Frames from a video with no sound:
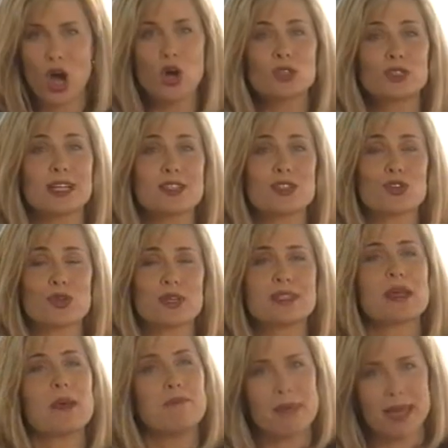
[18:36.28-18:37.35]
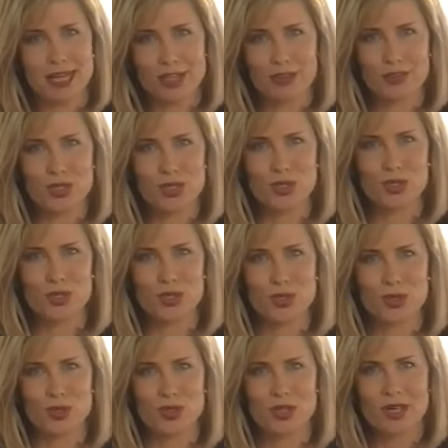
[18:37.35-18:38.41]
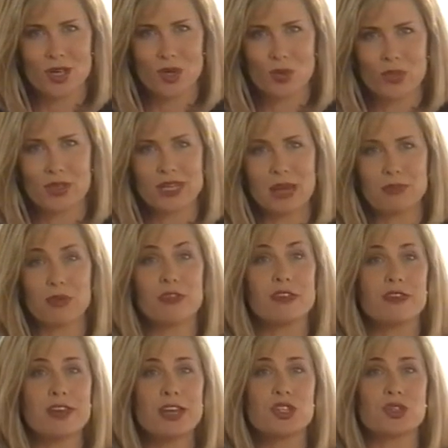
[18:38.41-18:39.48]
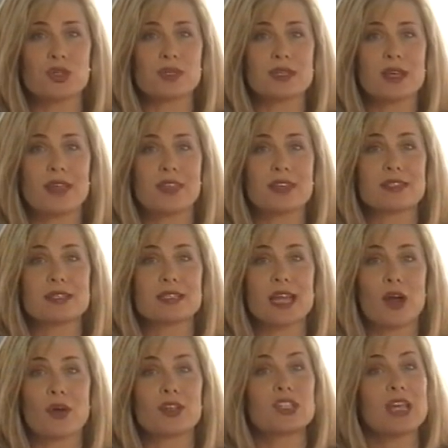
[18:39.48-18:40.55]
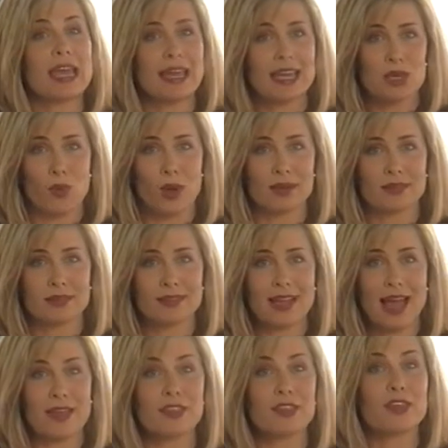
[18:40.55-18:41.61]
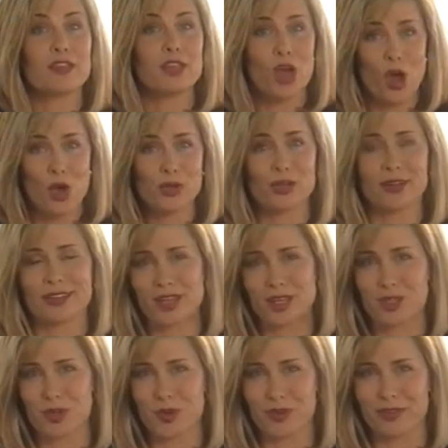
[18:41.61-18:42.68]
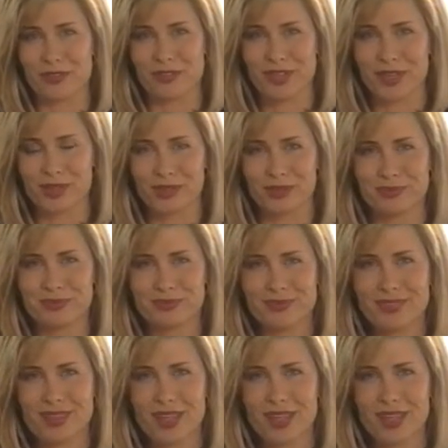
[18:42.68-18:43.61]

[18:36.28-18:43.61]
Holden has addressed many of these concerns with a number of features that discourage anyone other than the owner enjoying the vehicle.